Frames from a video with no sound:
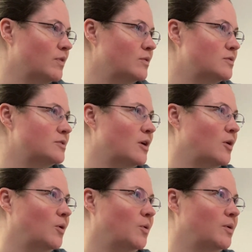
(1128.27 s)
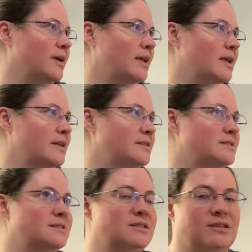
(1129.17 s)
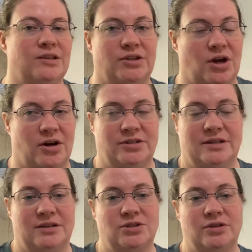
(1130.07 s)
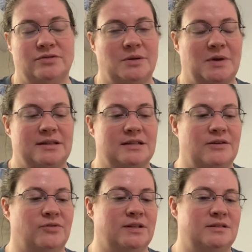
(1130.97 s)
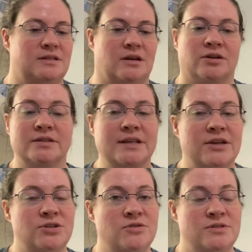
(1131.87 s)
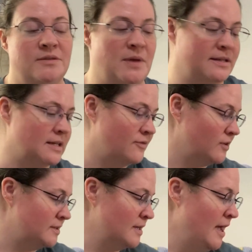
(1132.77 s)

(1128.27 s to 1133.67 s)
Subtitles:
So the yarn that you're using makes a difference. The hook size you're using makes a difference.